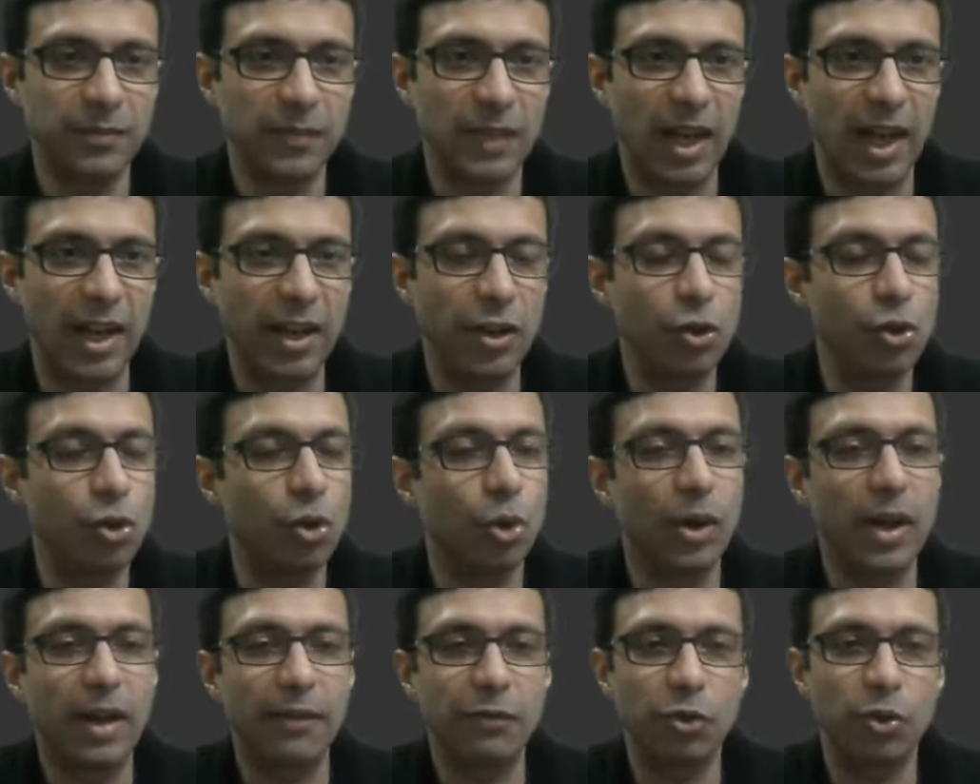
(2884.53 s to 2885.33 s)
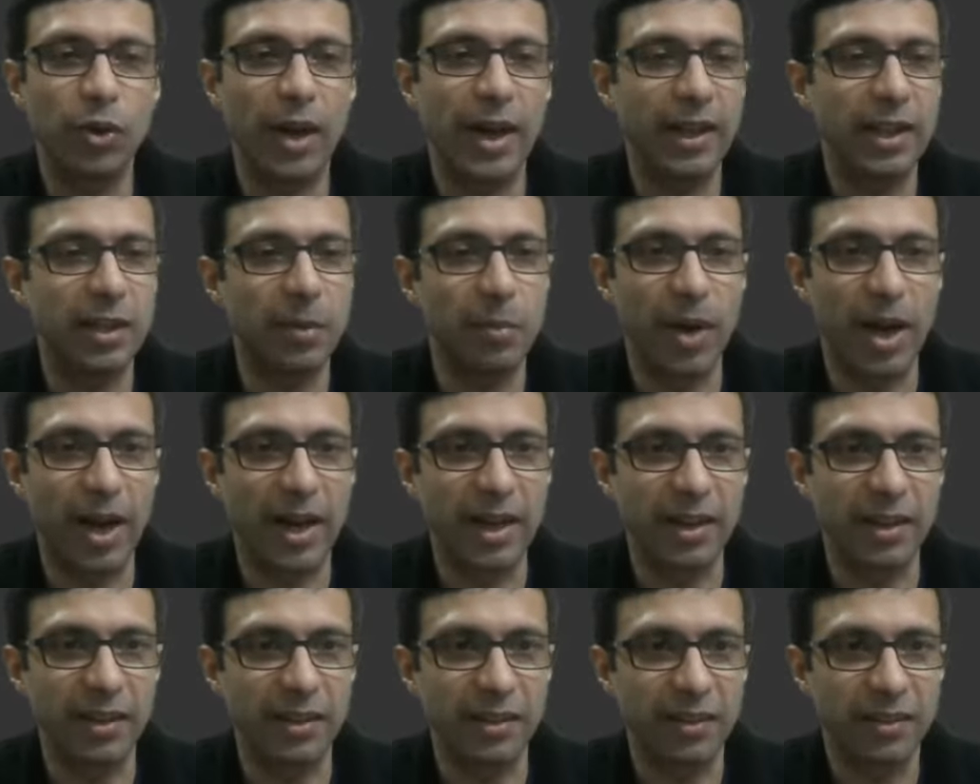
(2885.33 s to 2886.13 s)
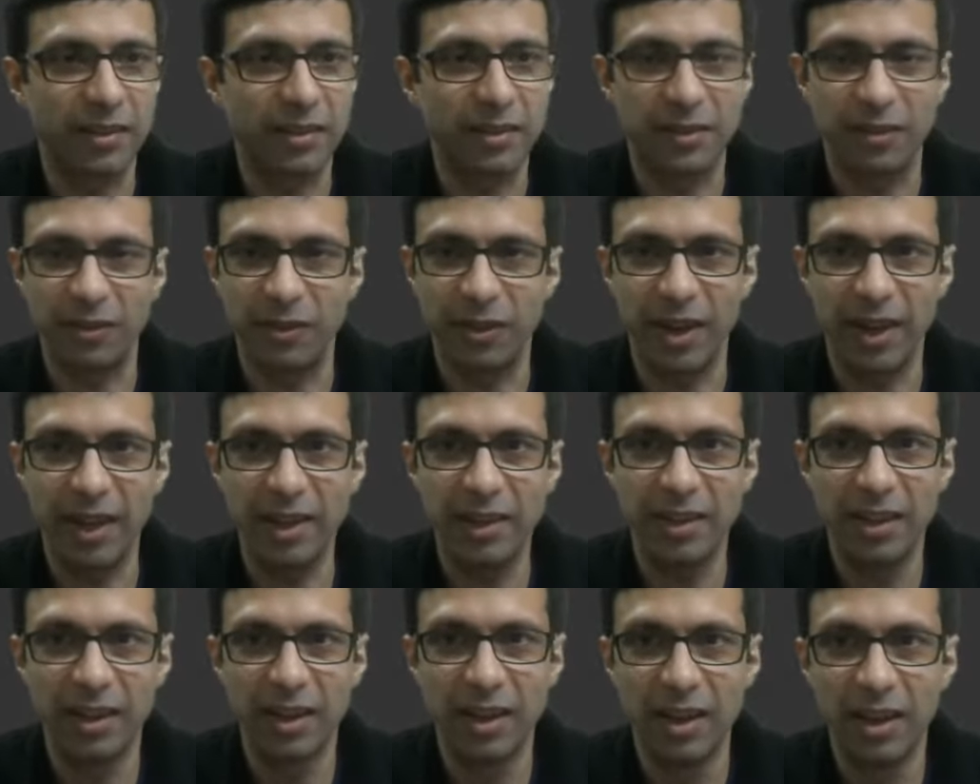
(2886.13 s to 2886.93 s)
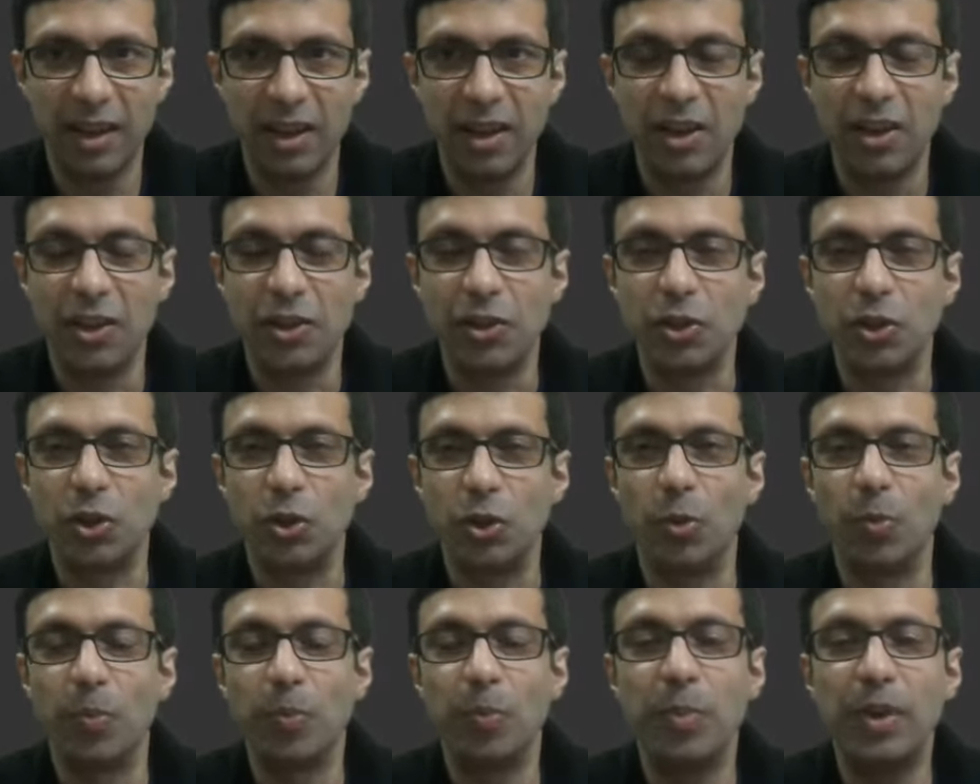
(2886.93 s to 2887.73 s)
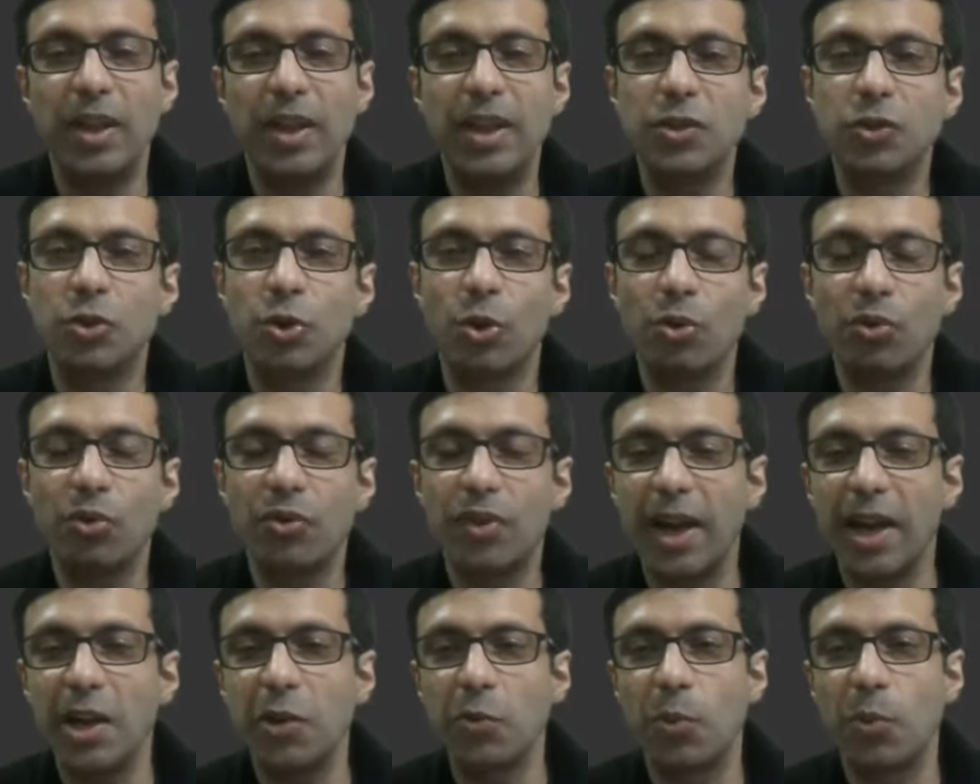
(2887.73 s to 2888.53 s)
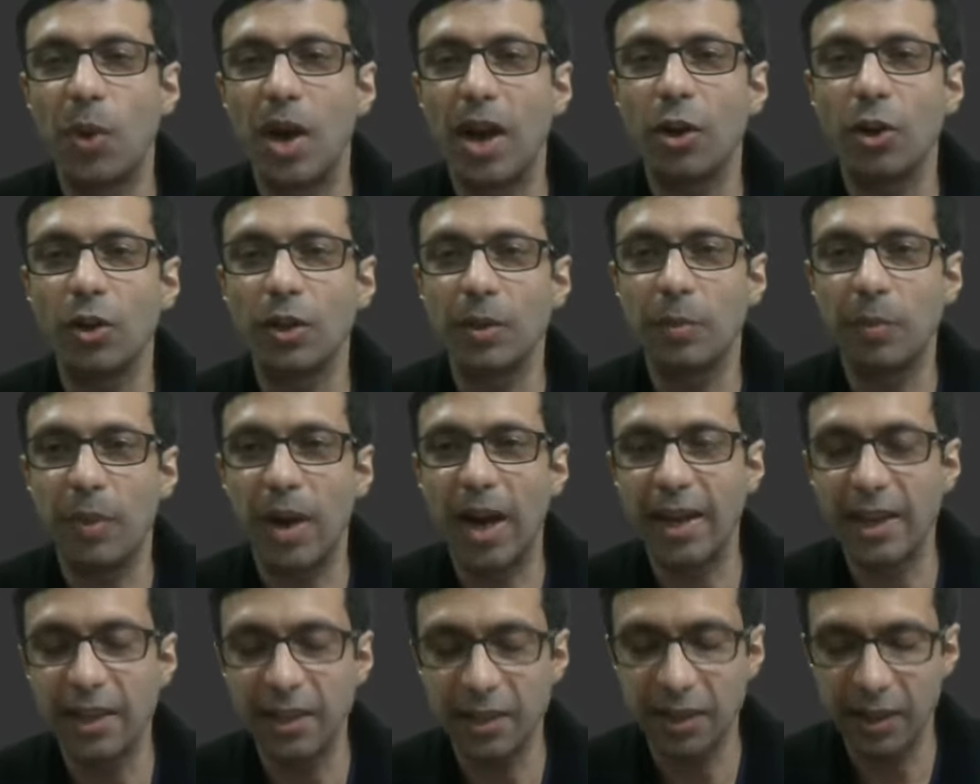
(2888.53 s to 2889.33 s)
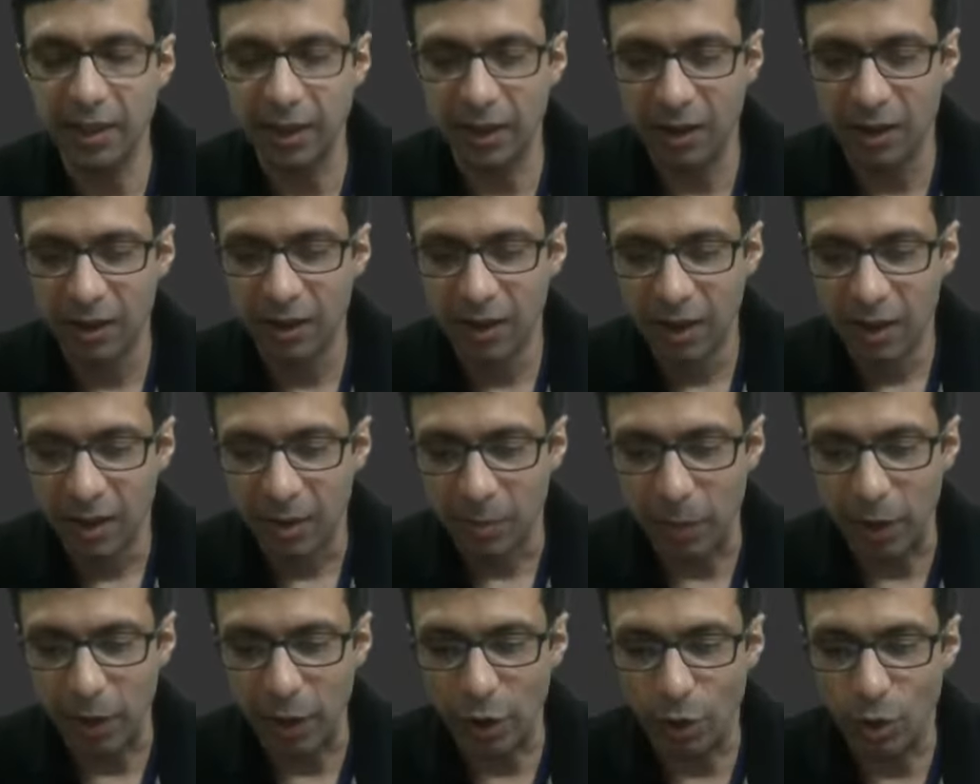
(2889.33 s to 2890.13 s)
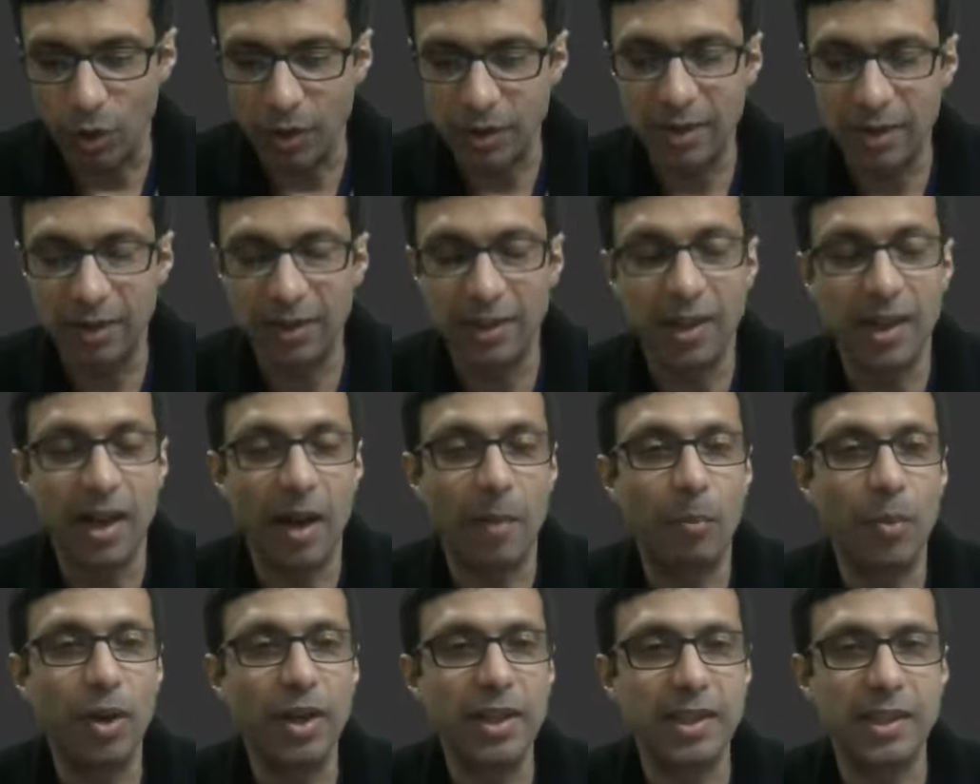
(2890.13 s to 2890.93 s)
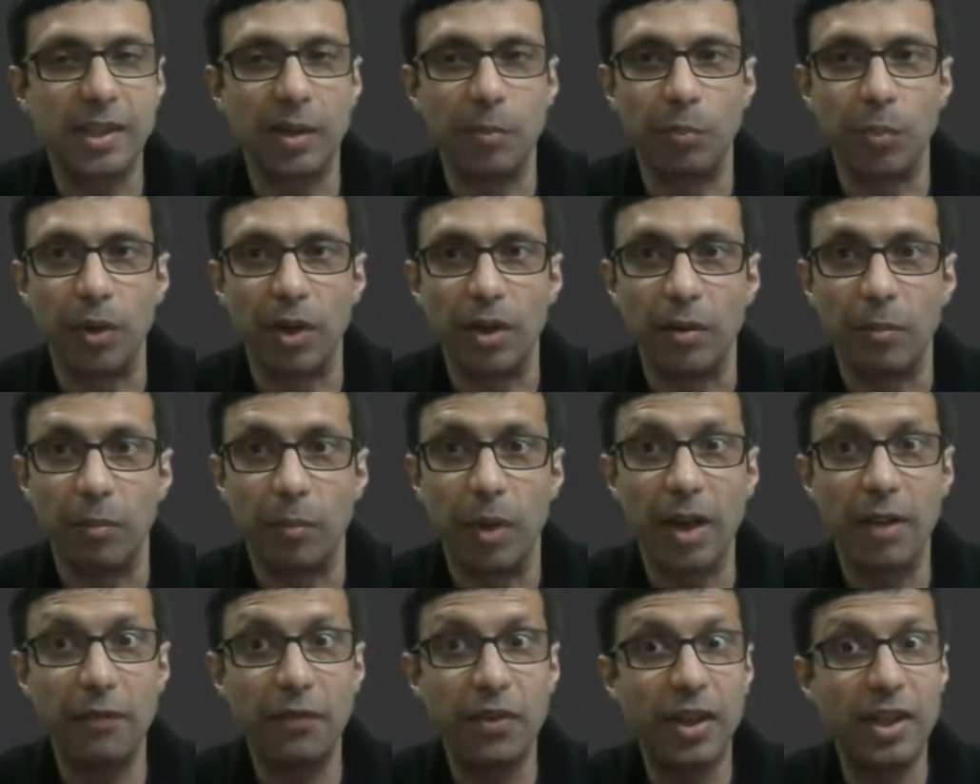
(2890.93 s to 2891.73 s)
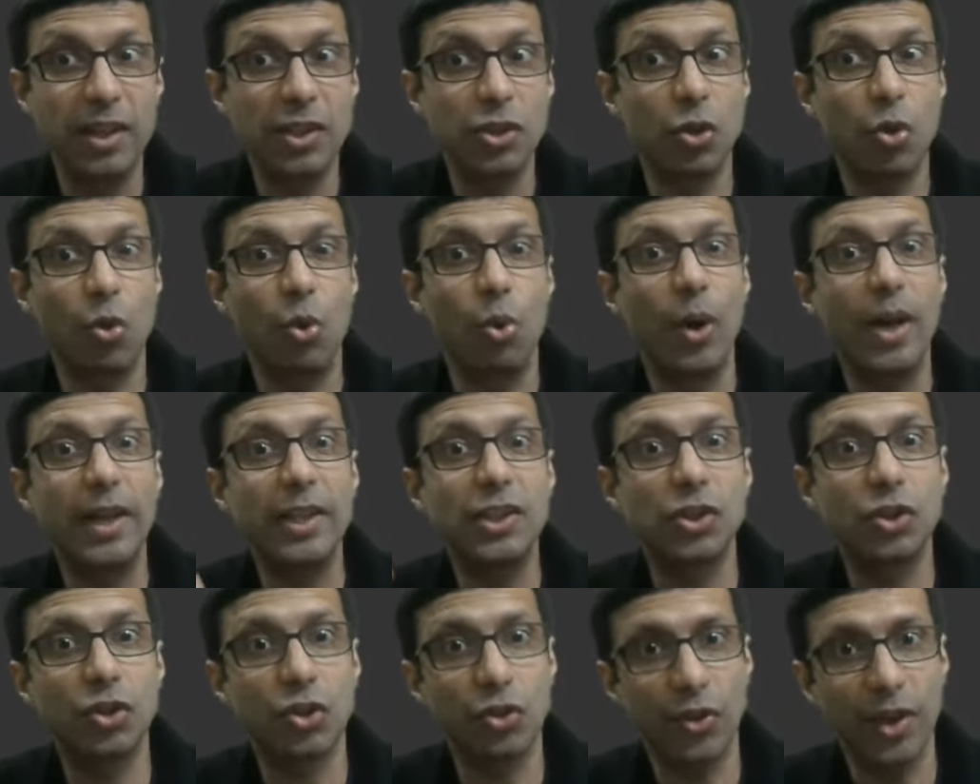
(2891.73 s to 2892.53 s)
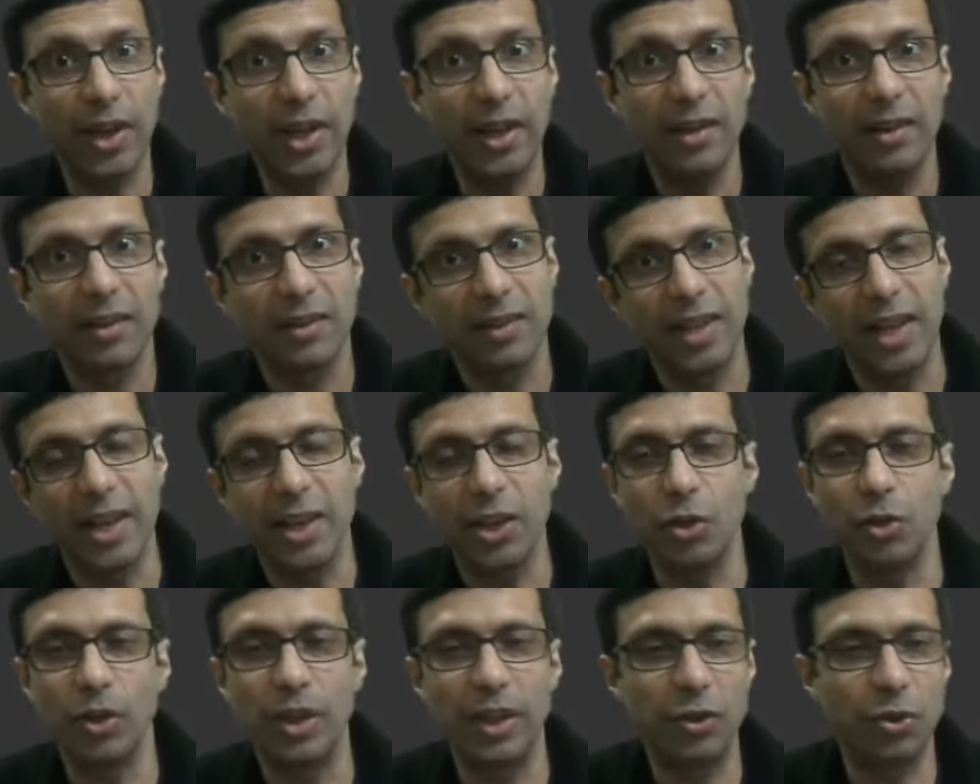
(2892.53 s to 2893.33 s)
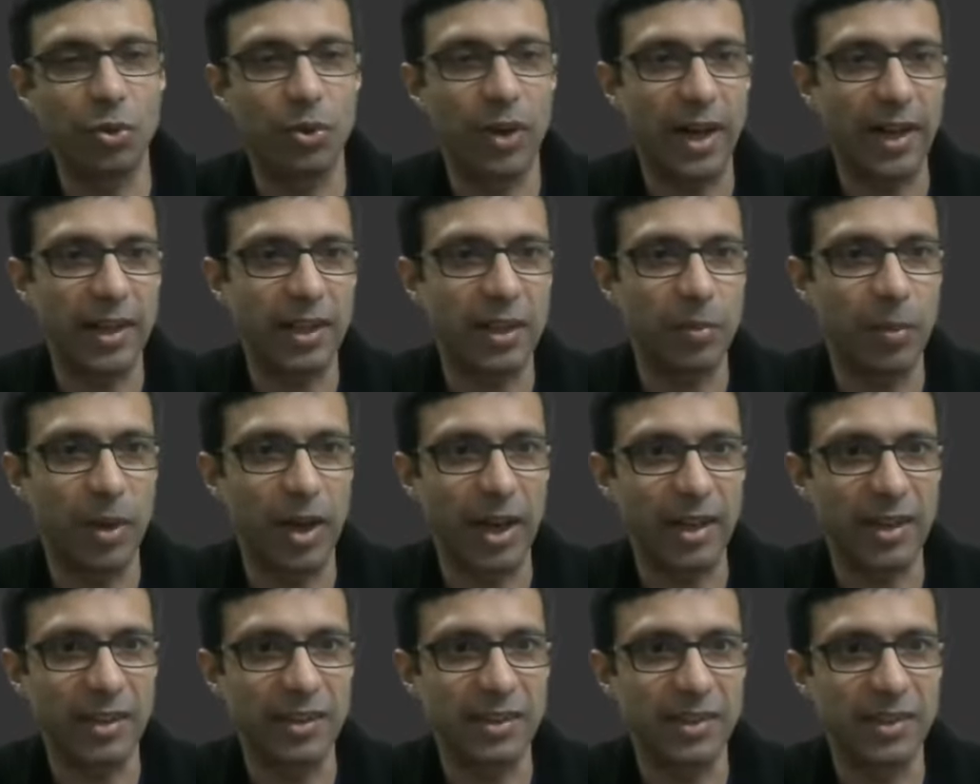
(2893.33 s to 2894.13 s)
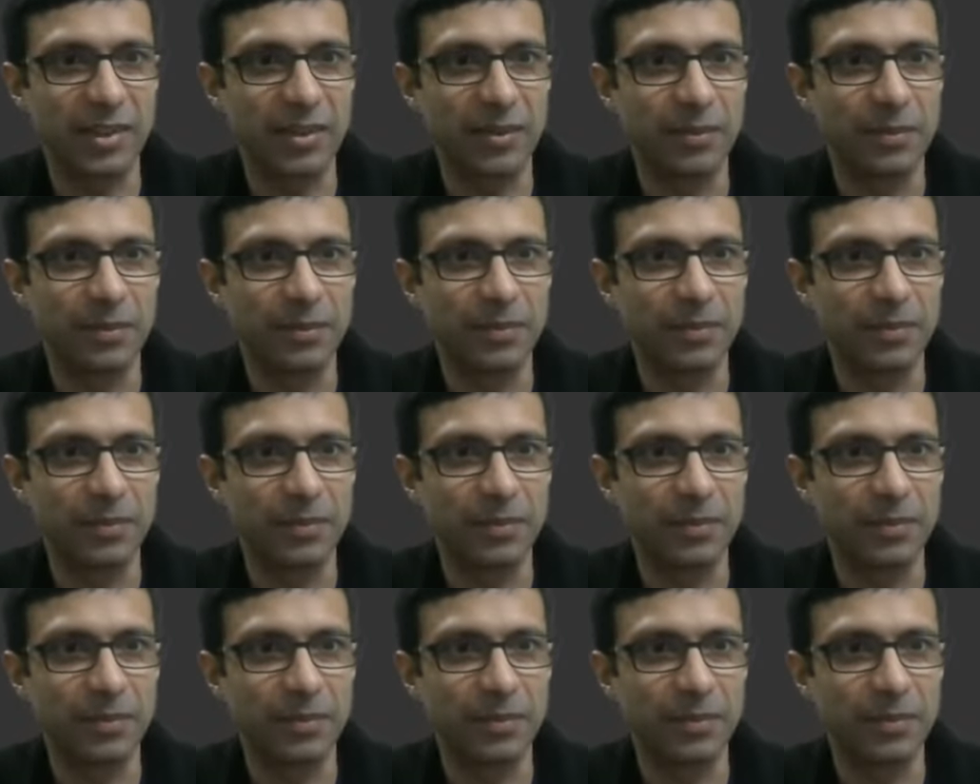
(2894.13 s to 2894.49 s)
and you don't have to write the bracket, right? So please don't write one or the bracket here, because the number is simple. But if it is O H three, then you need to write the brackets.